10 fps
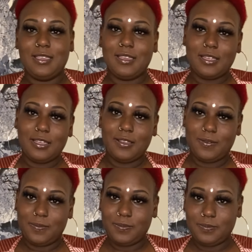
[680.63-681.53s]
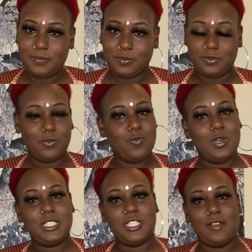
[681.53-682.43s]
Um,
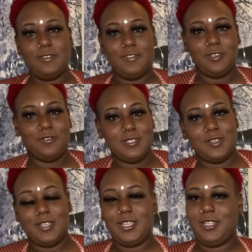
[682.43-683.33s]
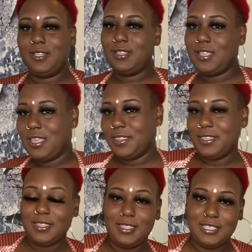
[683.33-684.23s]
what's y'all reviews on
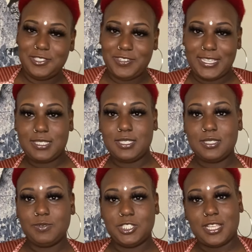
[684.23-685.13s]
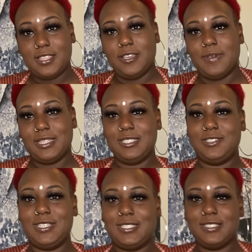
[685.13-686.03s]
these dresses? What y'all think about these
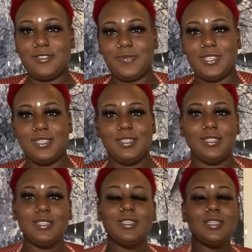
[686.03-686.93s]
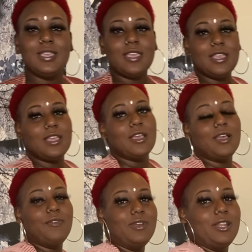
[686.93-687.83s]
dresses on me? I
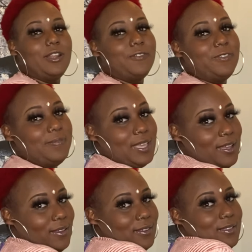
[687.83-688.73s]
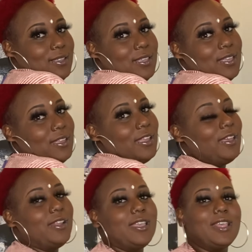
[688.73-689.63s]
wanna know from y'all. How
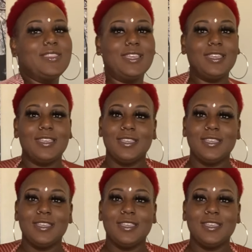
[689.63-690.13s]
do y'all think?